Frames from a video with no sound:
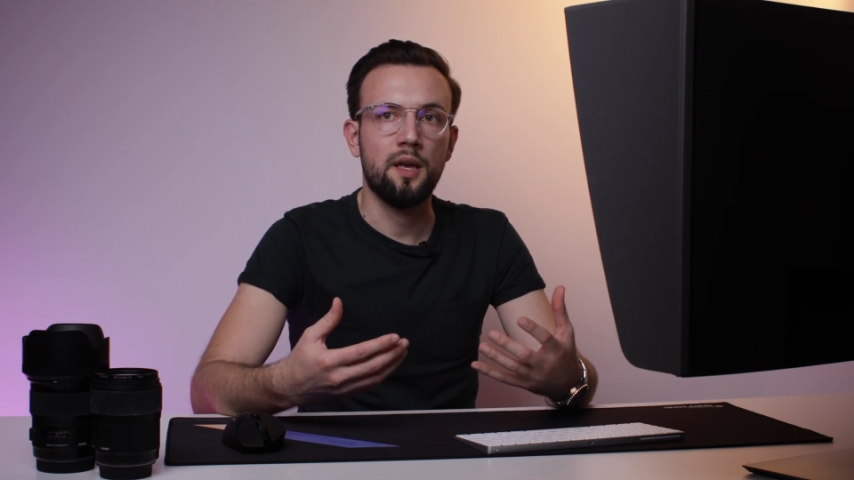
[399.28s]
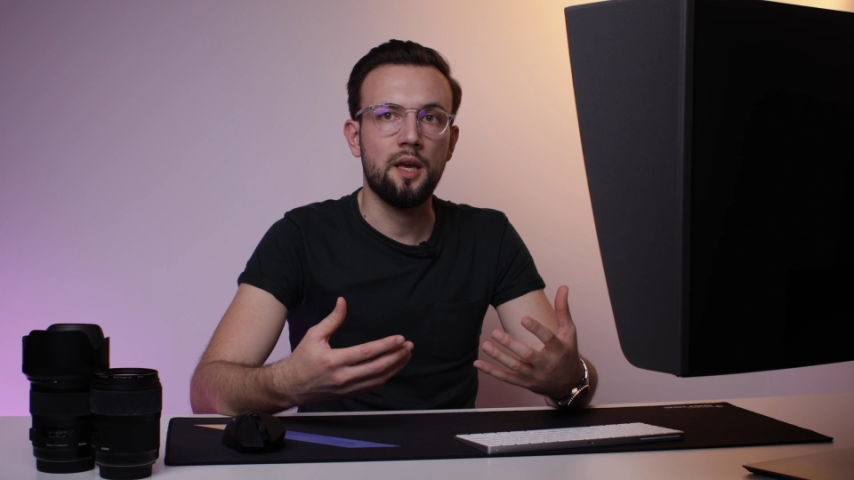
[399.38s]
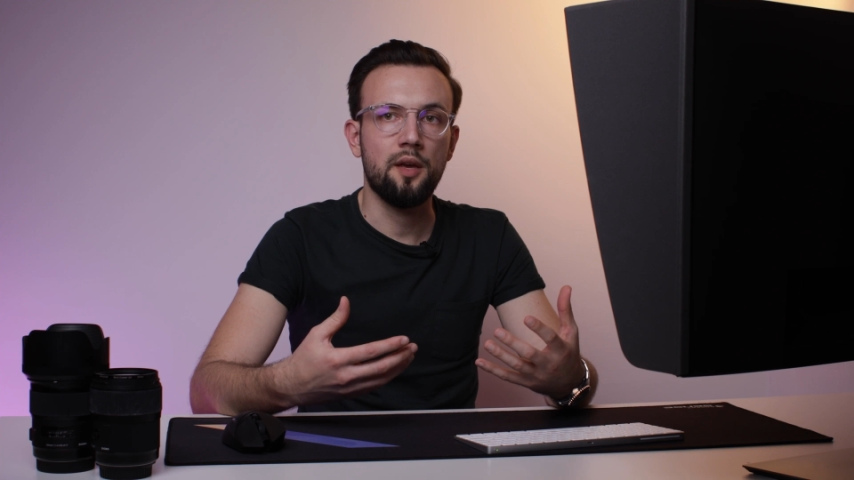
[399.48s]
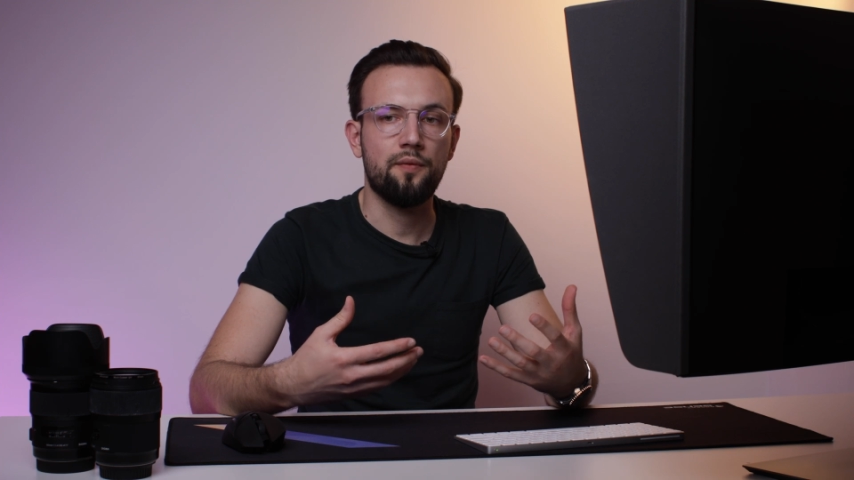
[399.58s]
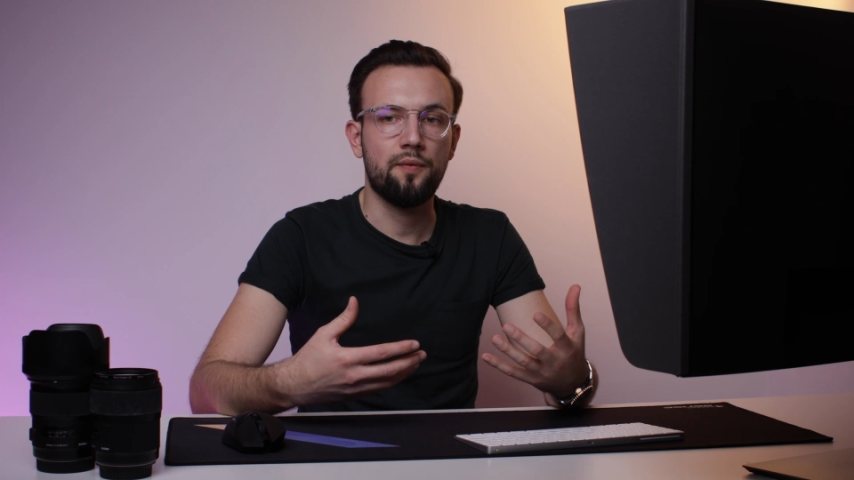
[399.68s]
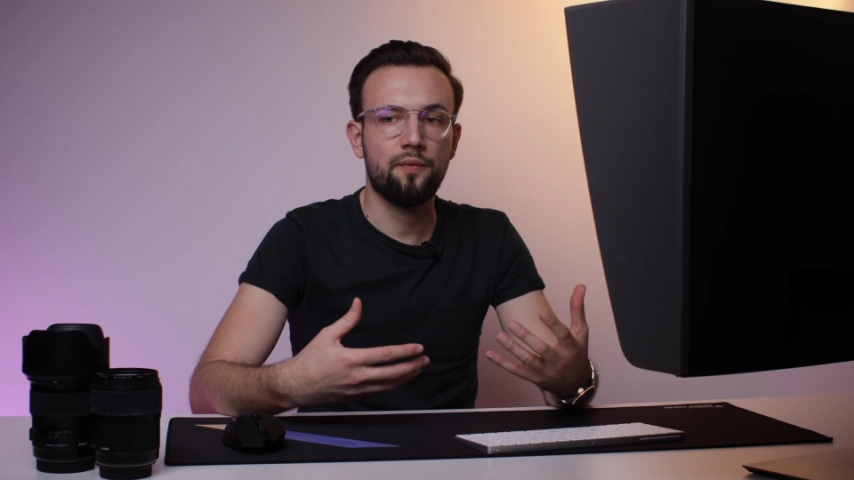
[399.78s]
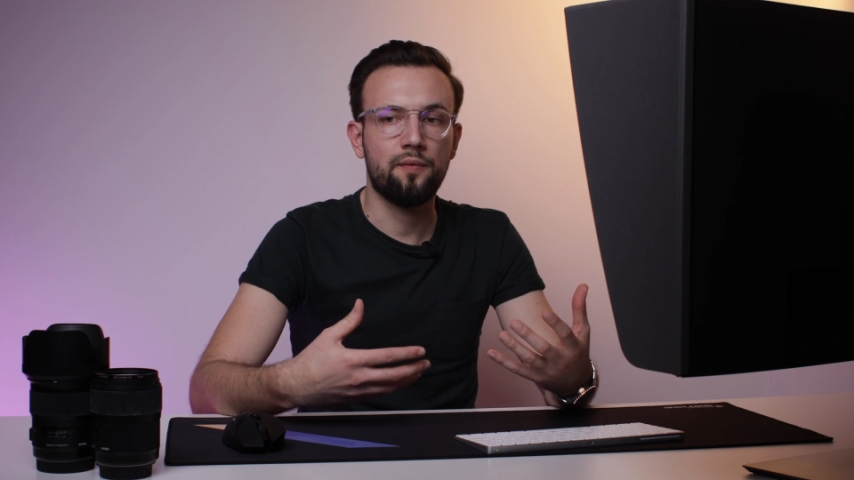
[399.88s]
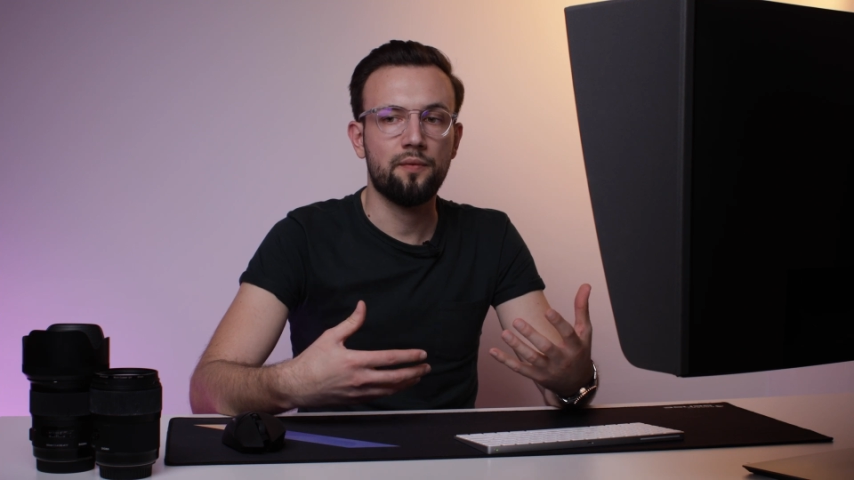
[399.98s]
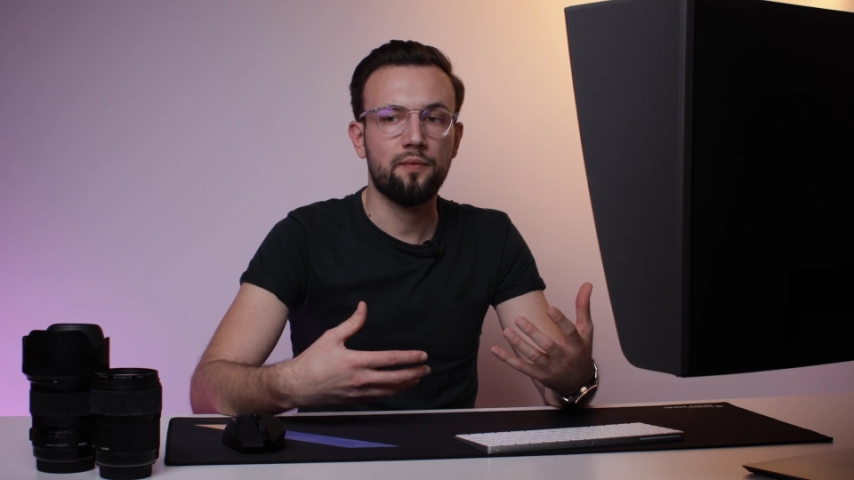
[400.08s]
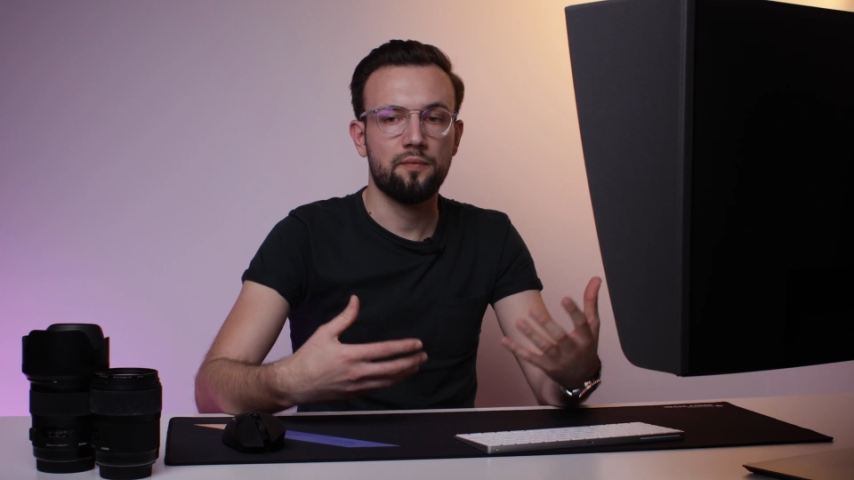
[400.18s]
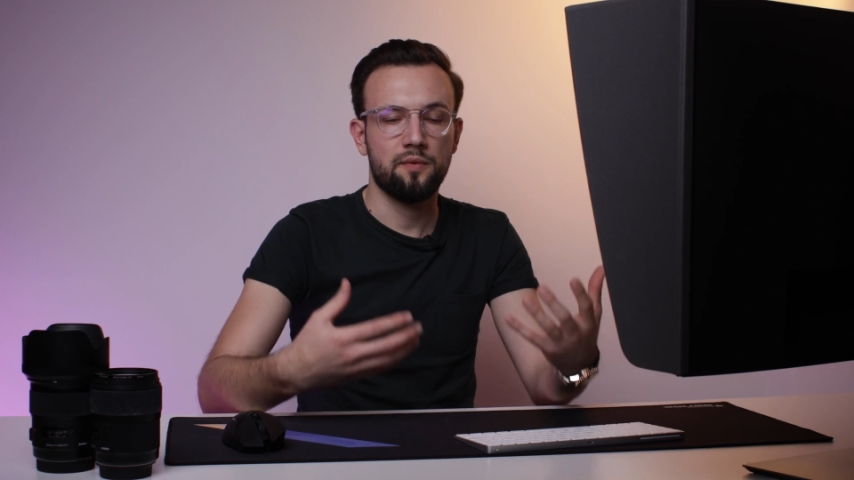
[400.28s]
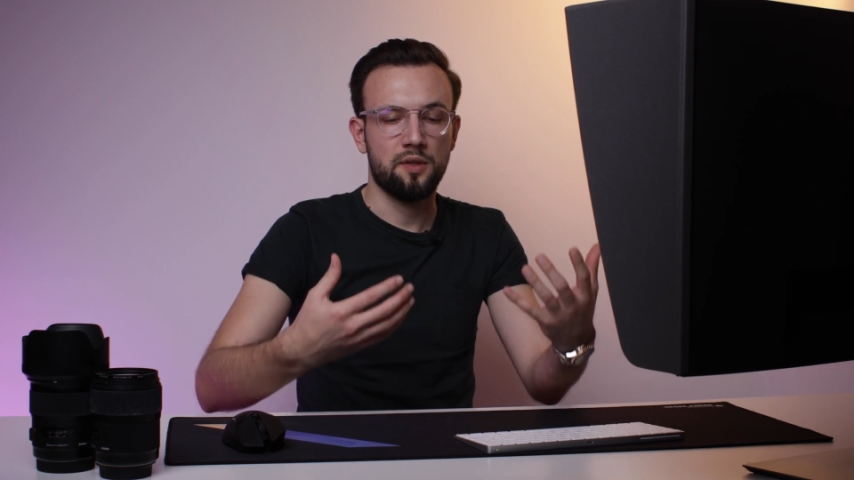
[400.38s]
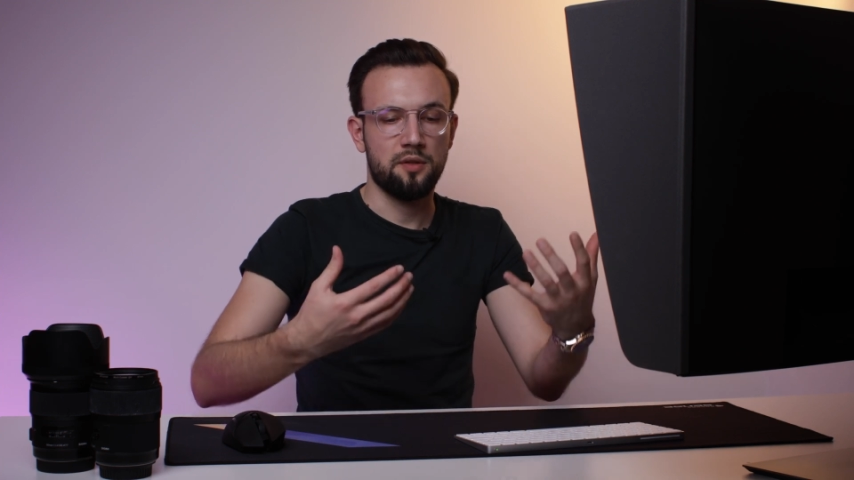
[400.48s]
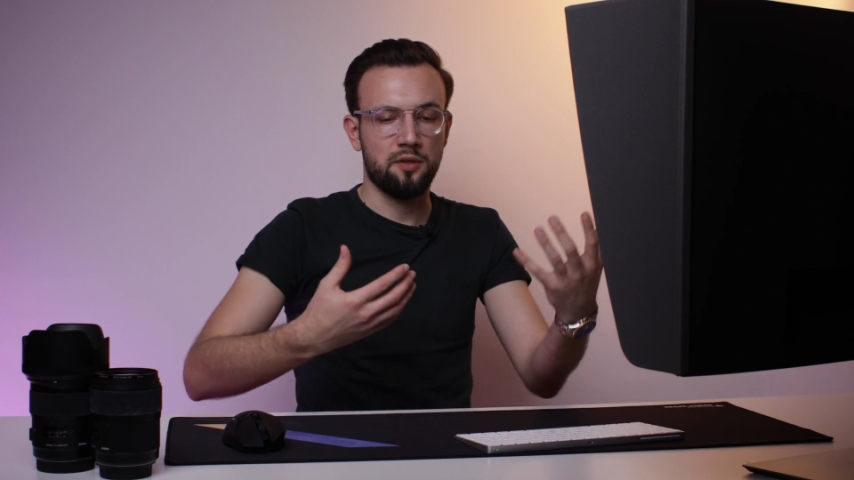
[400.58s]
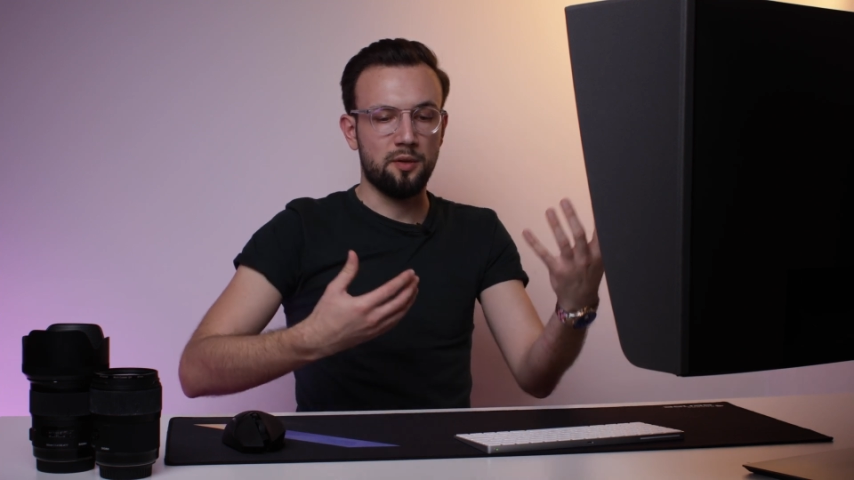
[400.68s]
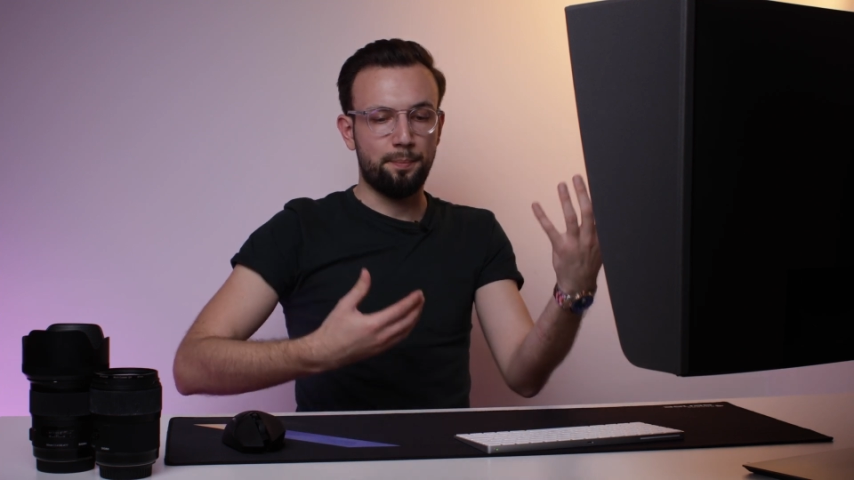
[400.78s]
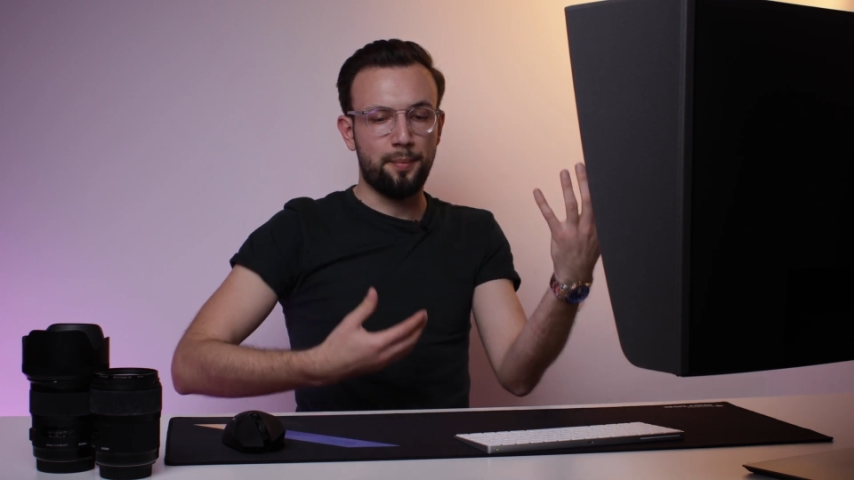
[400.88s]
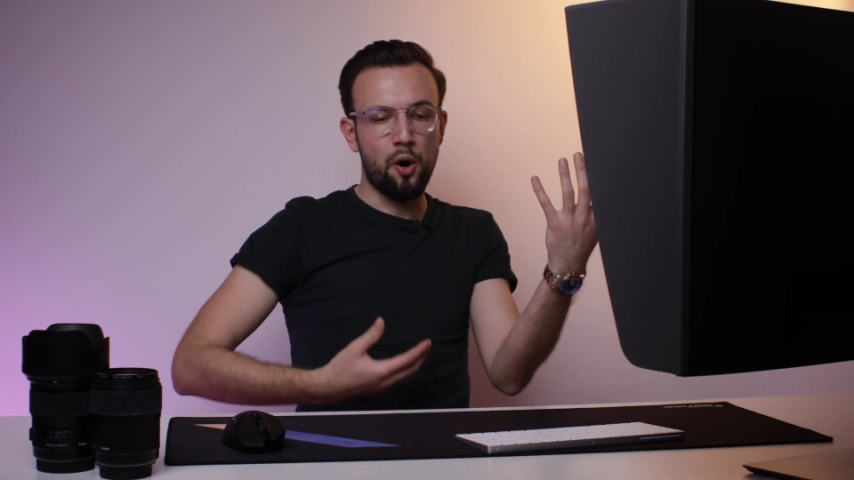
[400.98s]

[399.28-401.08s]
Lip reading: if the